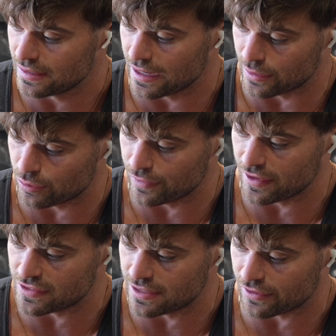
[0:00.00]
I did
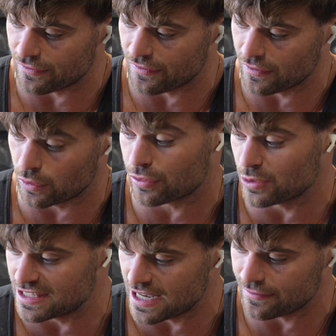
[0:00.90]

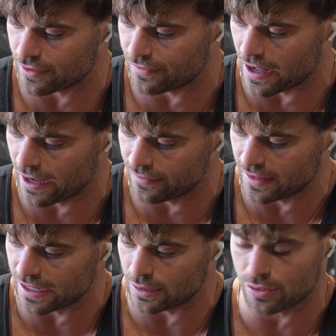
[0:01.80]
310 for 5,
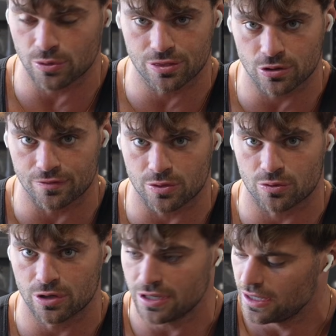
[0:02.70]
and then I did 330 for
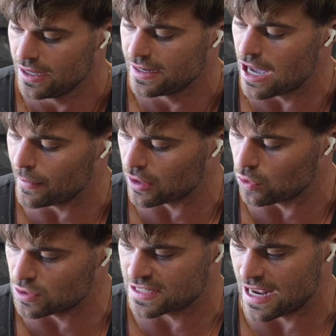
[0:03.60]
3. Now my
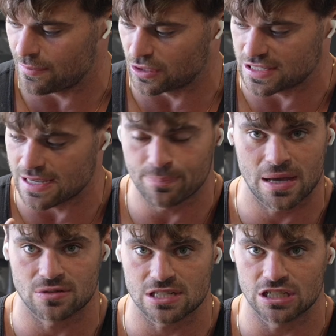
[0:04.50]
goal is to add about 10
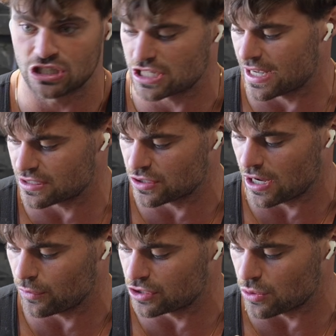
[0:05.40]
pounds to each set. So
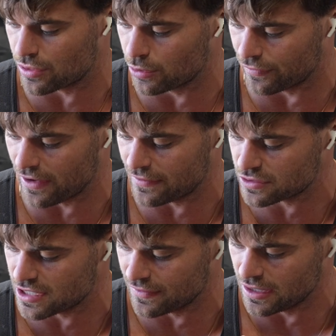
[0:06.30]
now I want to do 305 for
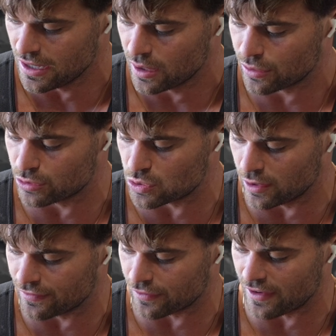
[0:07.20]
7,
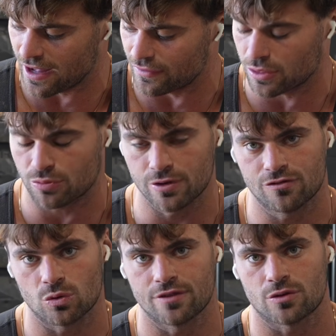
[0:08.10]
320 for 5,
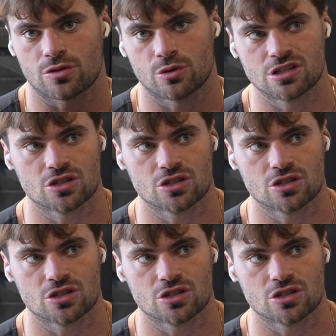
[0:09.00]
340 for 3.